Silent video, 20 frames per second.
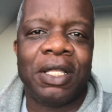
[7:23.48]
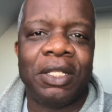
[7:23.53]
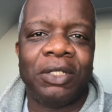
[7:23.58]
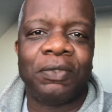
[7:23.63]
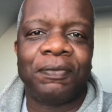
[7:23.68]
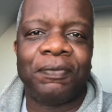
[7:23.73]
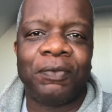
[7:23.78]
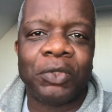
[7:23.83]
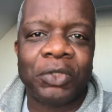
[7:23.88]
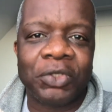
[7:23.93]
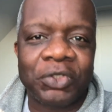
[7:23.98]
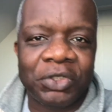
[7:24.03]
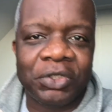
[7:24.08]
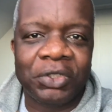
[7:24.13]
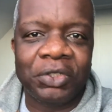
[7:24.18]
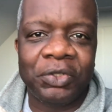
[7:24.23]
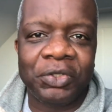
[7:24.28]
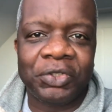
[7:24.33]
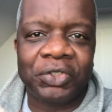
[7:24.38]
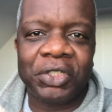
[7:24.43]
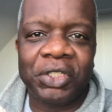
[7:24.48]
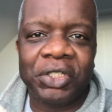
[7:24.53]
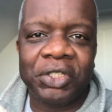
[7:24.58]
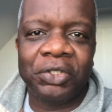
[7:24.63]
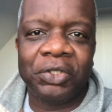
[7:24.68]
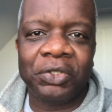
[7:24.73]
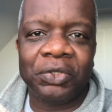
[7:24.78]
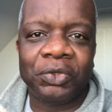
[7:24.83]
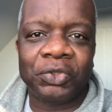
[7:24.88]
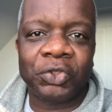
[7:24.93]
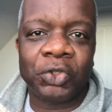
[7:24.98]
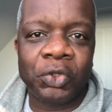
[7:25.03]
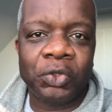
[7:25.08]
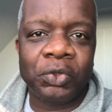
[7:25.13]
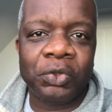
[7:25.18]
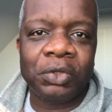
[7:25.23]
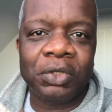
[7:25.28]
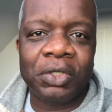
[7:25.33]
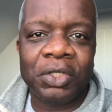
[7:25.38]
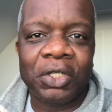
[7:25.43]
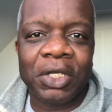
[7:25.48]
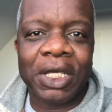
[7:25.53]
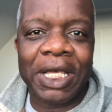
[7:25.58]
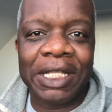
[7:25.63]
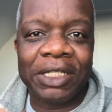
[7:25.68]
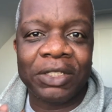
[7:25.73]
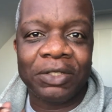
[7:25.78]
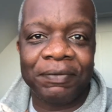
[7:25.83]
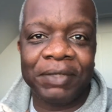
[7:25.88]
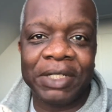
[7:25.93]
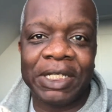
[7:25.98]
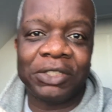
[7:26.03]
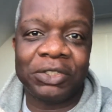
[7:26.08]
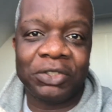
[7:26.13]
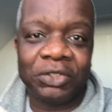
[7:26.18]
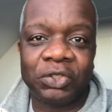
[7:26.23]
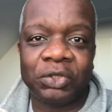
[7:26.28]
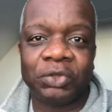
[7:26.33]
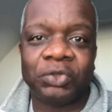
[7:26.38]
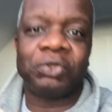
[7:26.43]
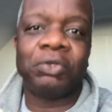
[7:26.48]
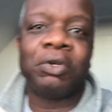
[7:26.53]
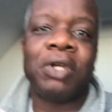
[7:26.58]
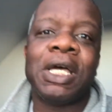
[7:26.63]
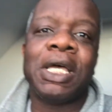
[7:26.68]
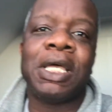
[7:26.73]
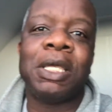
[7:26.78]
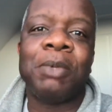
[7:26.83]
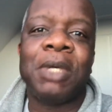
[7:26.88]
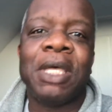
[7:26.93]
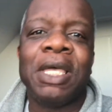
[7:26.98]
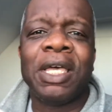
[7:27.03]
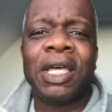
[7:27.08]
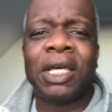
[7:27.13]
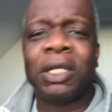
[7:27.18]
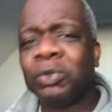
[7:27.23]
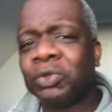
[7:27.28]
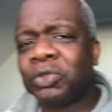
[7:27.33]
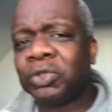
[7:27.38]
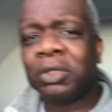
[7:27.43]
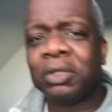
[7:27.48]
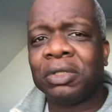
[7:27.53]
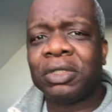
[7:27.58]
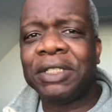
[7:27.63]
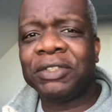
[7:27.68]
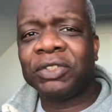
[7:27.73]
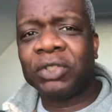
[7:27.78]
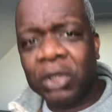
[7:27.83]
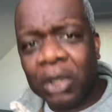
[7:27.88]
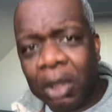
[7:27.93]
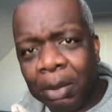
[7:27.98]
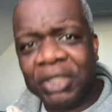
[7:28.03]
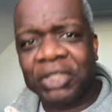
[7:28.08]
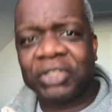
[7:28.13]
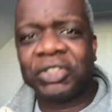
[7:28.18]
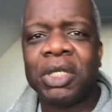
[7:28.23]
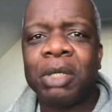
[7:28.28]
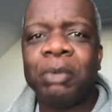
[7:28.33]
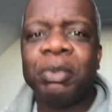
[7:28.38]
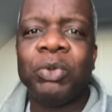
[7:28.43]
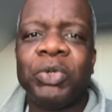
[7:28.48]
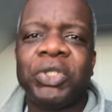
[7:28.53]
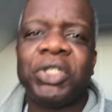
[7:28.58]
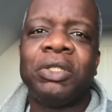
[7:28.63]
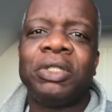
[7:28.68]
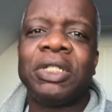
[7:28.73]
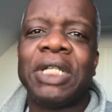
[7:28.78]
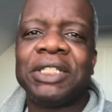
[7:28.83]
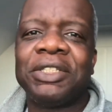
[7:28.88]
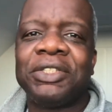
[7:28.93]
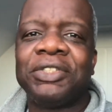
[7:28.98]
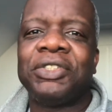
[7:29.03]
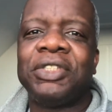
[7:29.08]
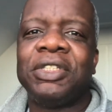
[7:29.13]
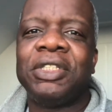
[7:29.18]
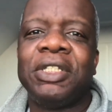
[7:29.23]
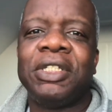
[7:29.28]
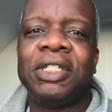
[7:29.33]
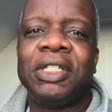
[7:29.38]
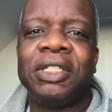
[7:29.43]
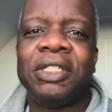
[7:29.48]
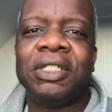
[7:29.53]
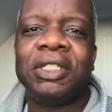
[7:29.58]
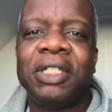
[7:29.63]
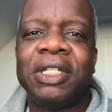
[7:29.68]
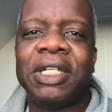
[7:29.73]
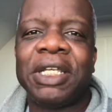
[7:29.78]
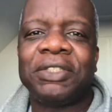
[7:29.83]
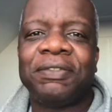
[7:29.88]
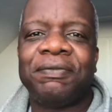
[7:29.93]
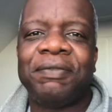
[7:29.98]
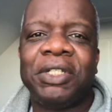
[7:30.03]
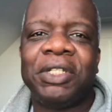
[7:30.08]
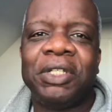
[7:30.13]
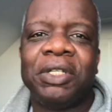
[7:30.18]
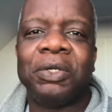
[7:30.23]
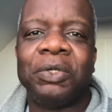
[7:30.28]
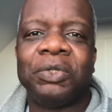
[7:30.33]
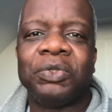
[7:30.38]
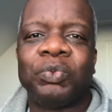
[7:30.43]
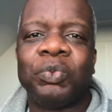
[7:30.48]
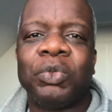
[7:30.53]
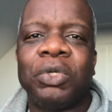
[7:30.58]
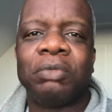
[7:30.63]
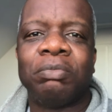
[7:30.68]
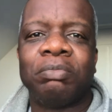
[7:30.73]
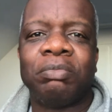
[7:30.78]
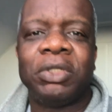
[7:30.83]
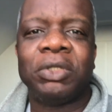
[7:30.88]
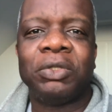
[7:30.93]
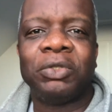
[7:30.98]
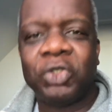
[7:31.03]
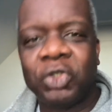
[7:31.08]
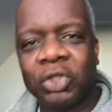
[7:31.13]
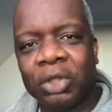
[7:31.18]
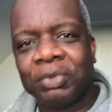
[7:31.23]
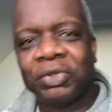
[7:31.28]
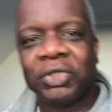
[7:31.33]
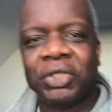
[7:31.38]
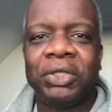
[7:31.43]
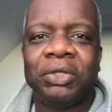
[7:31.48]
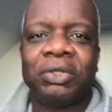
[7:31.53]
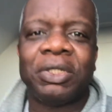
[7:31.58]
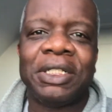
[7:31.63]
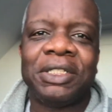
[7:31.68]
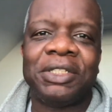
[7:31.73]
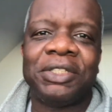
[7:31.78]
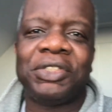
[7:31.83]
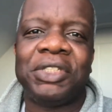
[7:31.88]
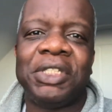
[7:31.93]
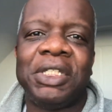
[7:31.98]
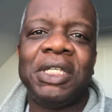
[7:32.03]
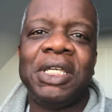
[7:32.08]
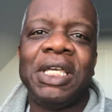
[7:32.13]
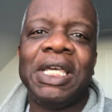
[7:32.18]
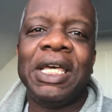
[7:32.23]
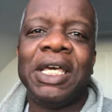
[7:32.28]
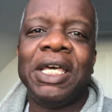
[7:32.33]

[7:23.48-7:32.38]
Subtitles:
look forward to seeing you soon, and don't forget to subscribe, and also leave some comments. Tell me what you'd like to see in the next videos, what little jobs that you like to see